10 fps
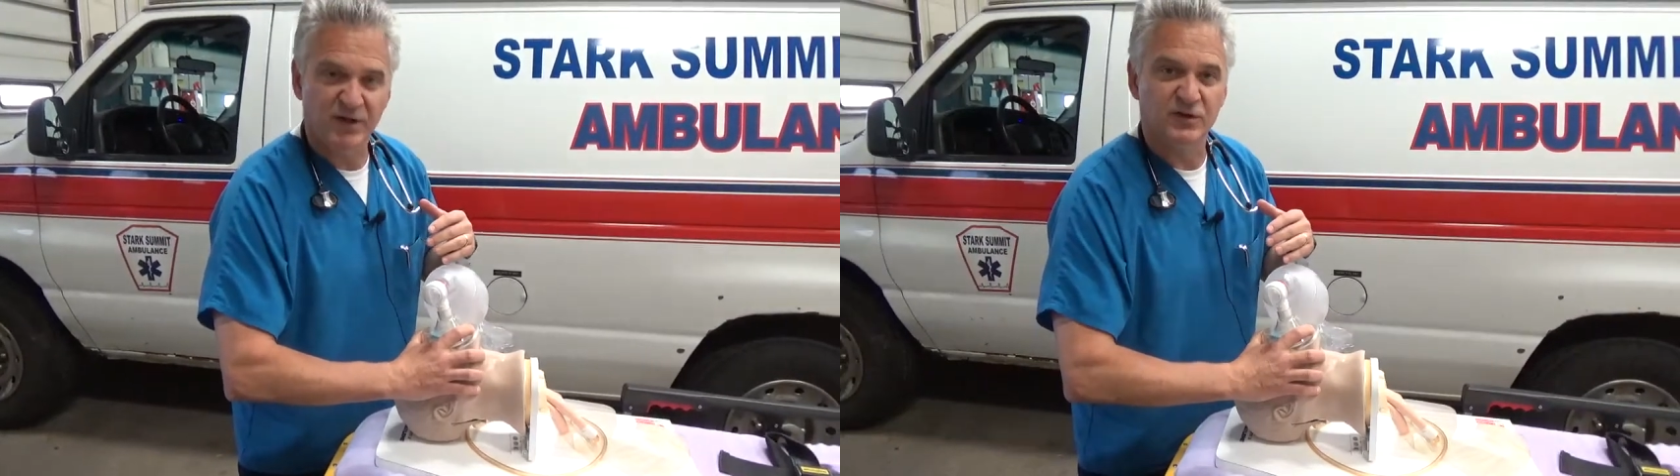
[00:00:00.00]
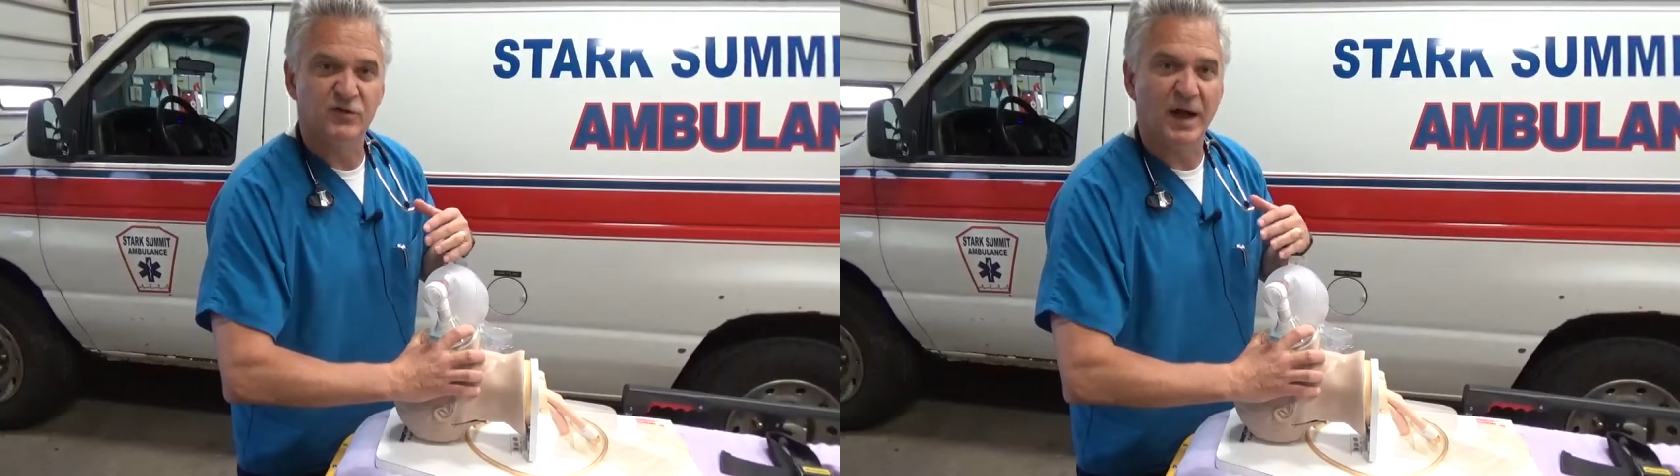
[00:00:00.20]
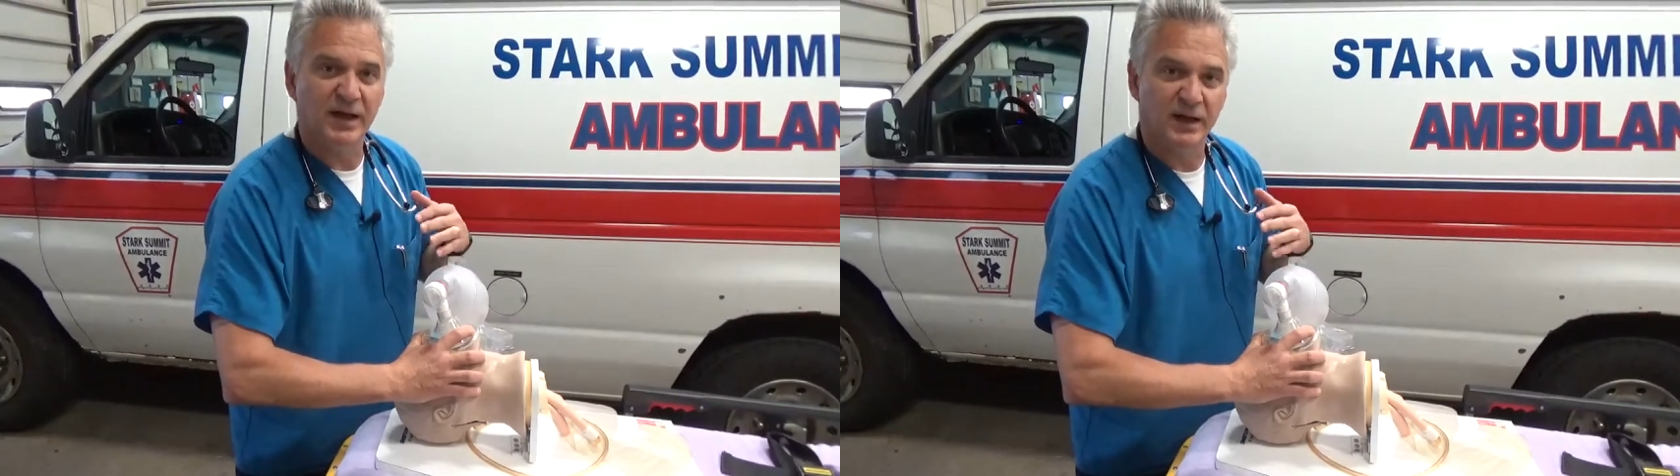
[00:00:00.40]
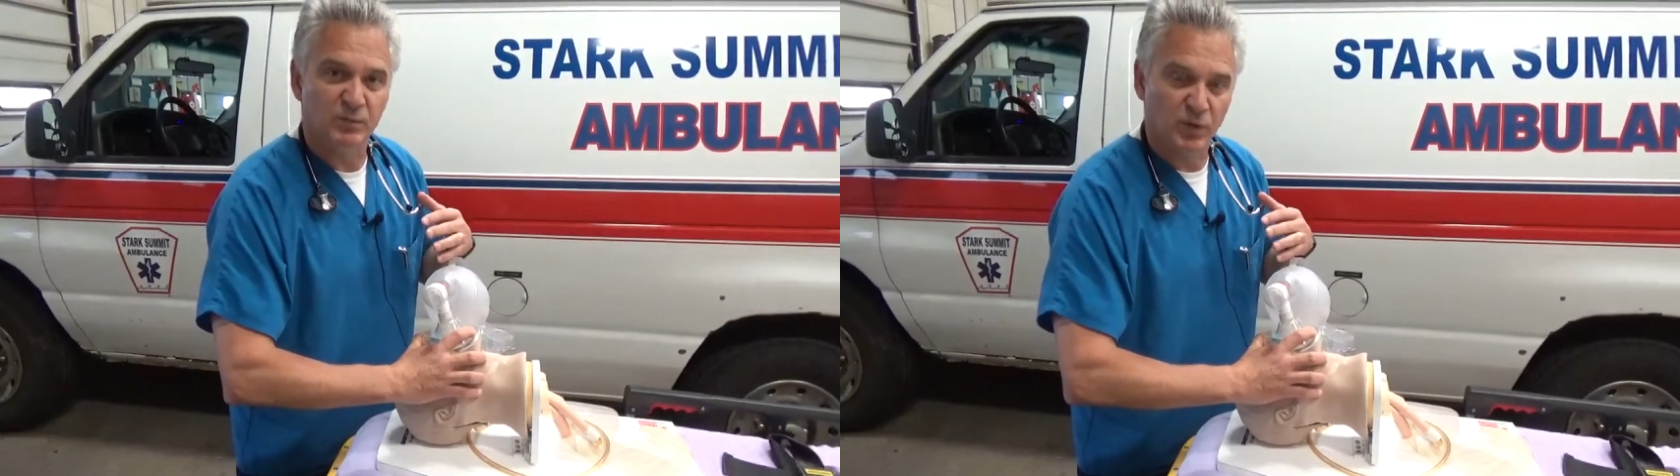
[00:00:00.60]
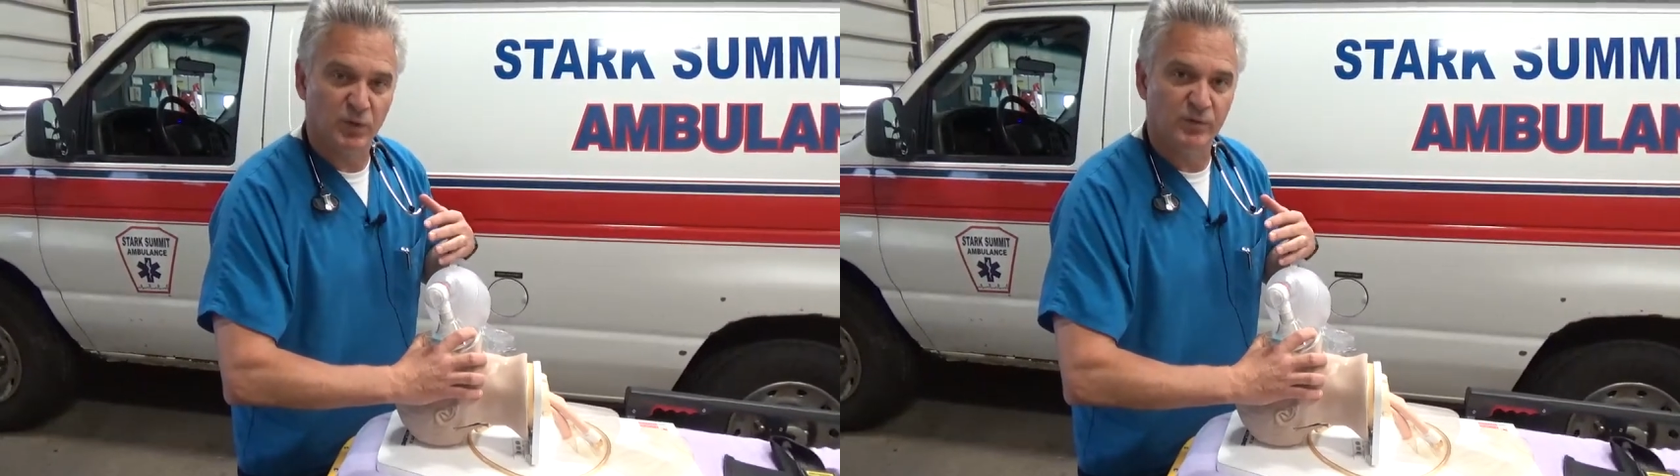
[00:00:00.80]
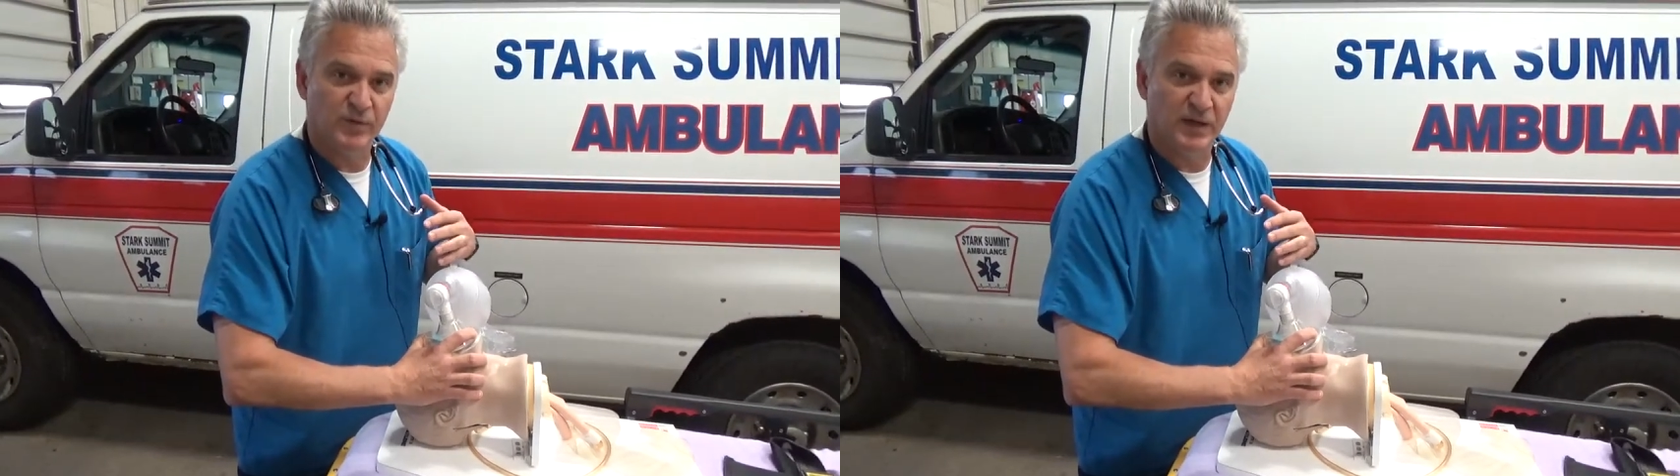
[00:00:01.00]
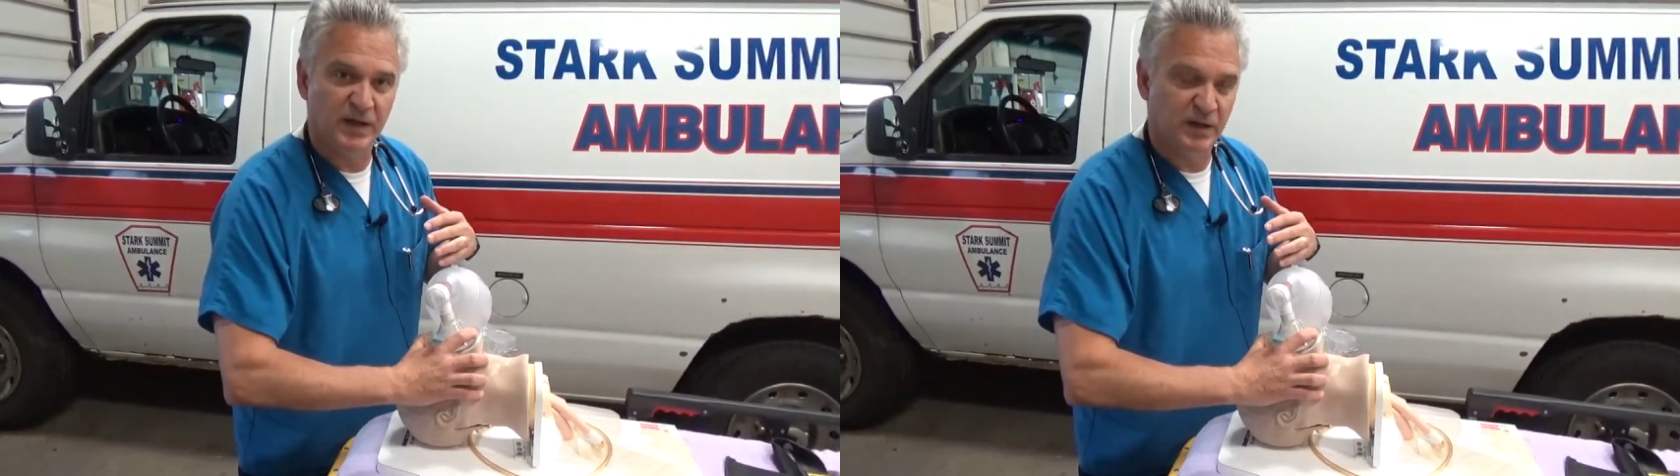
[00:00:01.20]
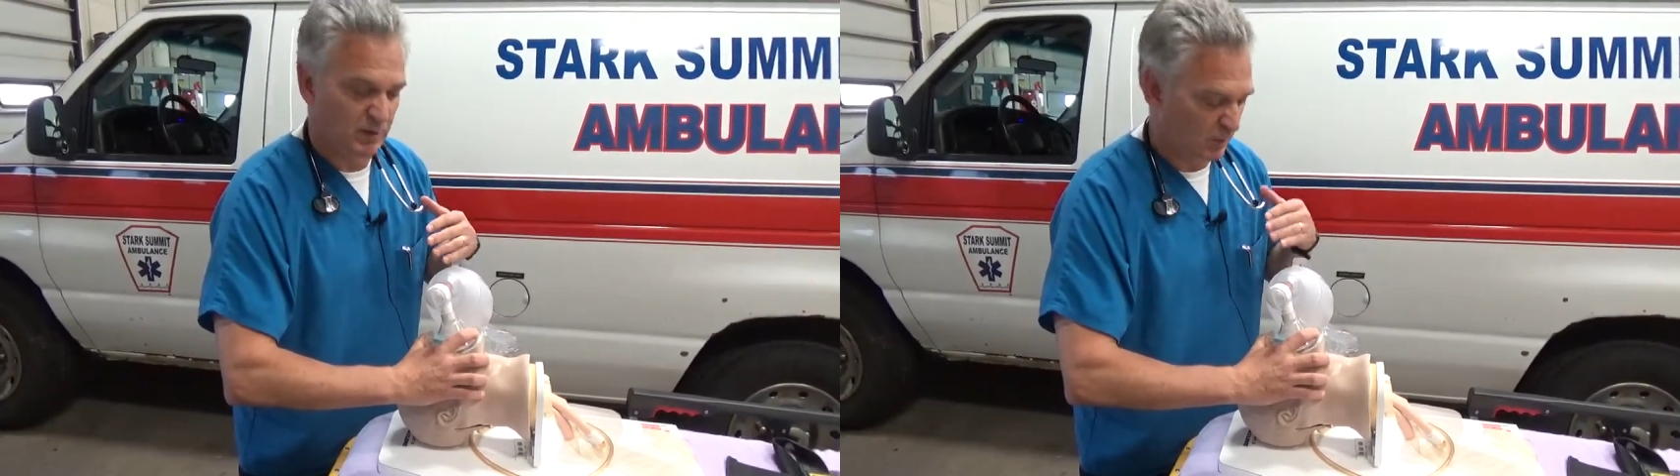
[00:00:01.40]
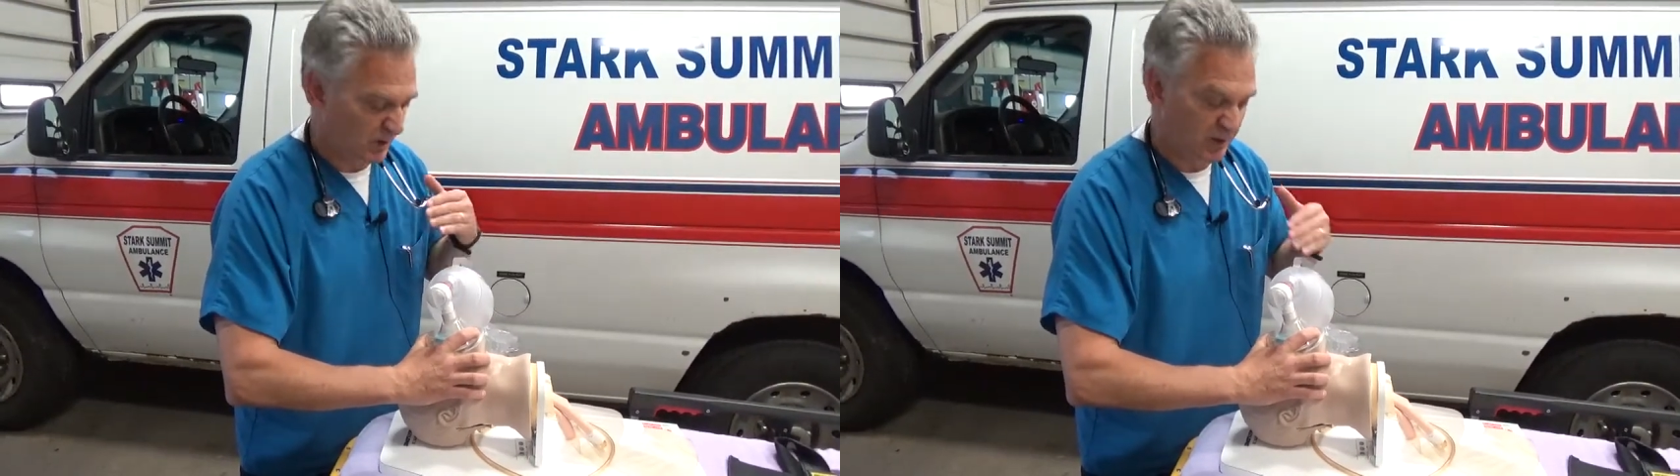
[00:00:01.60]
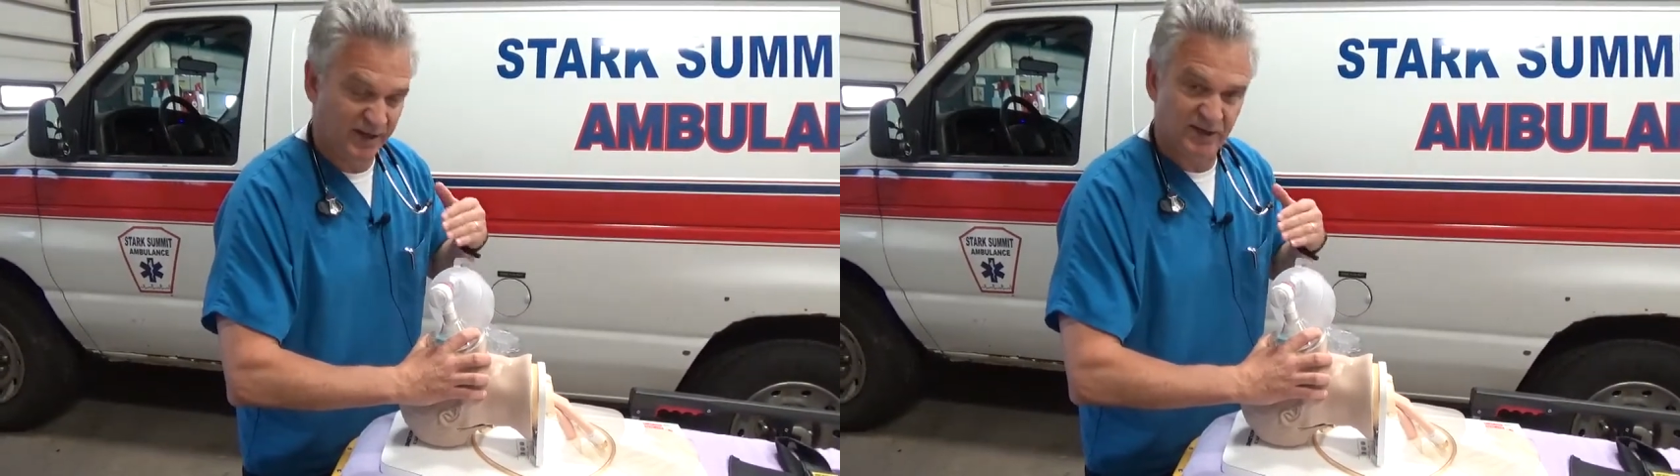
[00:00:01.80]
and try to improve the ability